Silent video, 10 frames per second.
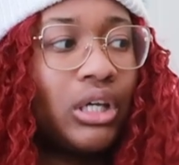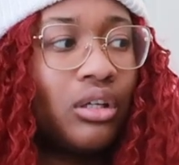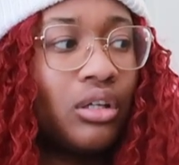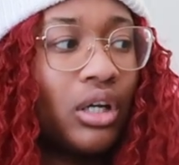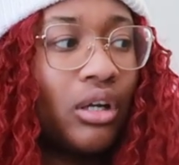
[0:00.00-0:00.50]

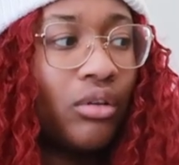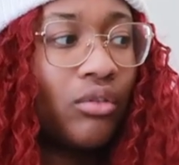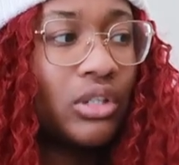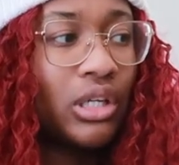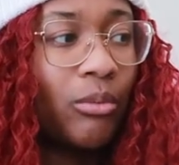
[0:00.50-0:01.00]
wait, I don't
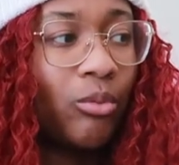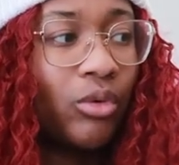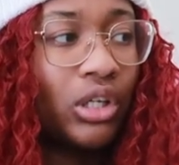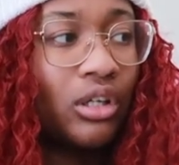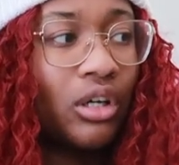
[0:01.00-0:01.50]
know what time I'm
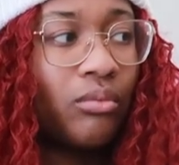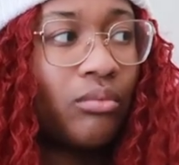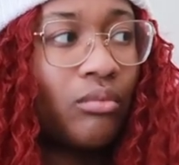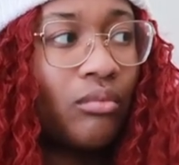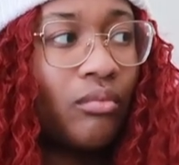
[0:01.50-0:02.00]
waking up.
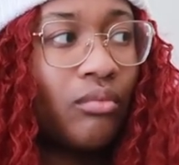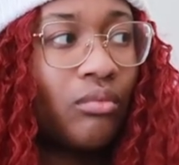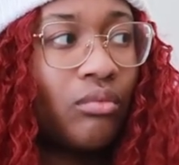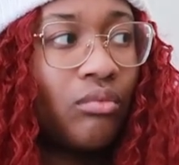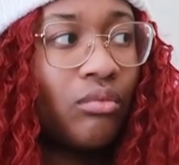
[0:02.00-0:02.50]

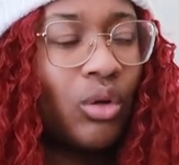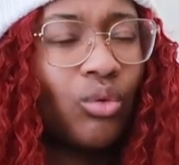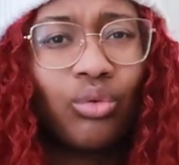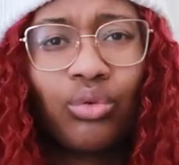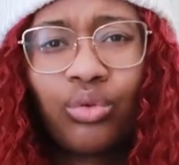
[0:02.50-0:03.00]

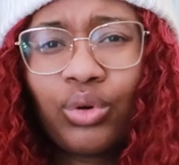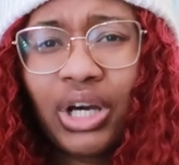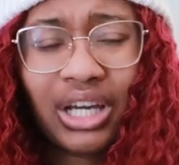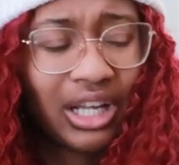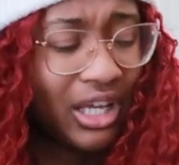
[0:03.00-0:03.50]
Oof,
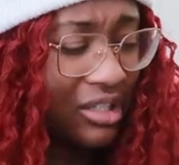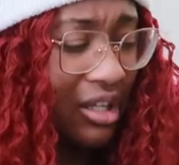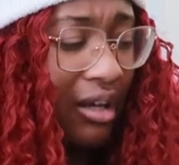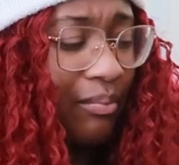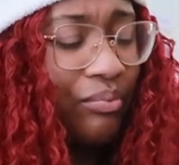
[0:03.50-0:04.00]
I gotta ask
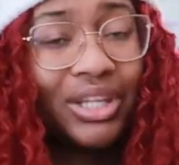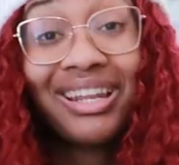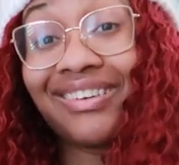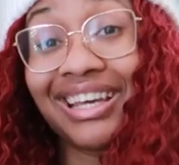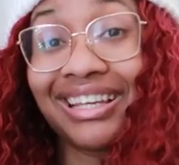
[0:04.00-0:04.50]
that.
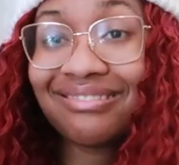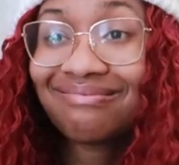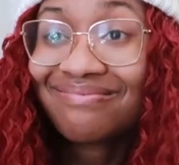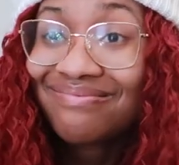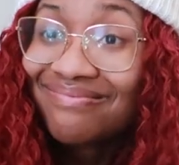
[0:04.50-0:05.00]
Anyway,
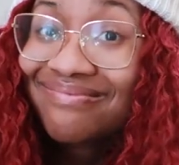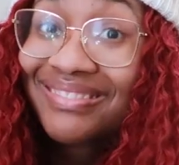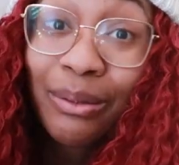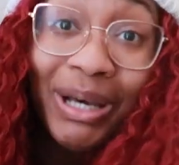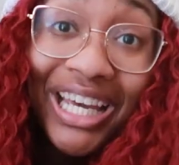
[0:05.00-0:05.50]

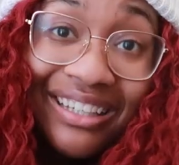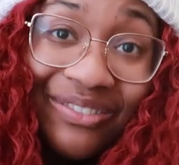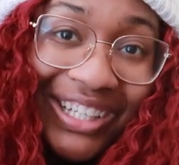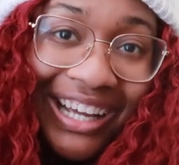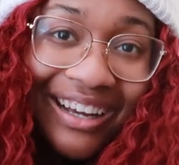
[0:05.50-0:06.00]
goodbye
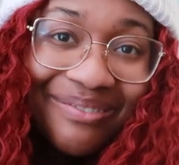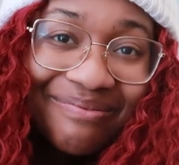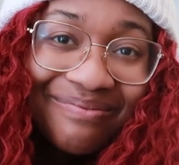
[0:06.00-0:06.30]
for now.